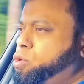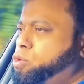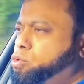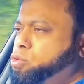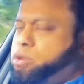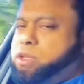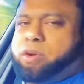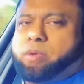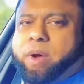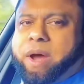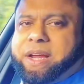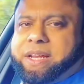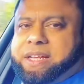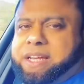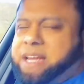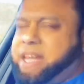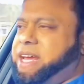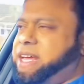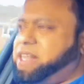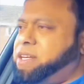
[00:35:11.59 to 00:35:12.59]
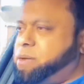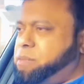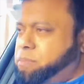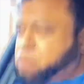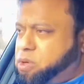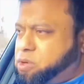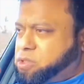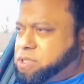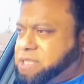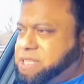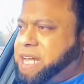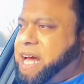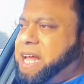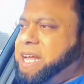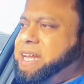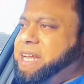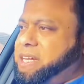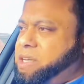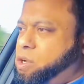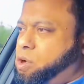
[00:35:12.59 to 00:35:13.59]
to the right lane because that
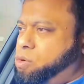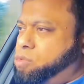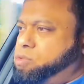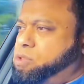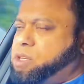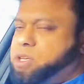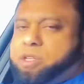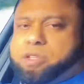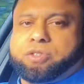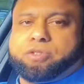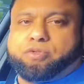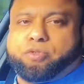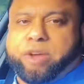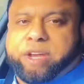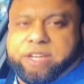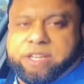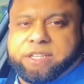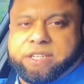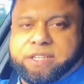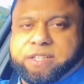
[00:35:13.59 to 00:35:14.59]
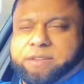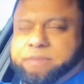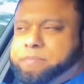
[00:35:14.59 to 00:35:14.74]
lane goes straight.